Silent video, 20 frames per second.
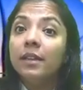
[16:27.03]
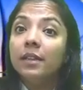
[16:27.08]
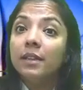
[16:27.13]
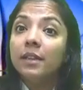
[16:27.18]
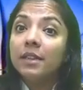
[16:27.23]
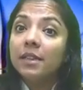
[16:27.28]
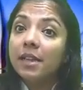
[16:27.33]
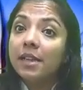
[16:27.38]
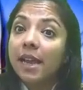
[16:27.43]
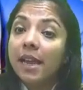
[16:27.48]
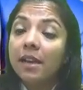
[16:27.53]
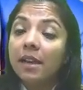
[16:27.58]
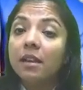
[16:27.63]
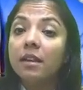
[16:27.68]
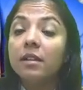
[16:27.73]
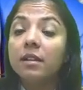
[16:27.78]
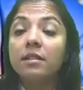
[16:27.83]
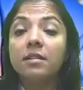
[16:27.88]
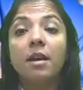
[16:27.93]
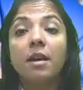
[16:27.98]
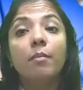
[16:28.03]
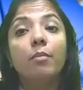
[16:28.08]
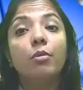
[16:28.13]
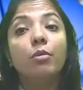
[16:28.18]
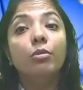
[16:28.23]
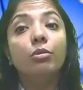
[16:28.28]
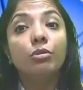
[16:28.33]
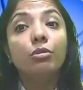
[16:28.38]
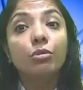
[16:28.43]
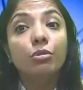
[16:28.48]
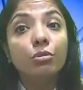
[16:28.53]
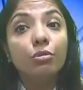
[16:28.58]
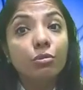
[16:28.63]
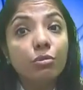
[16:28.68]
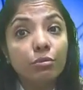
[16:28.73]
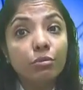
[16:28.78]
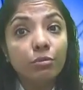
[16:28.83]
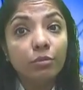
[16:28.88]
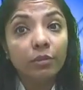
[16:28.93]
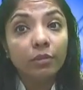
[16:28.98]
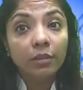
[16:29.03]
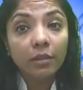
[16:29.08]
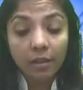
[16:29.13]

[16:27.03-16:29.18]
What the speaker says: 10 Subrule 2.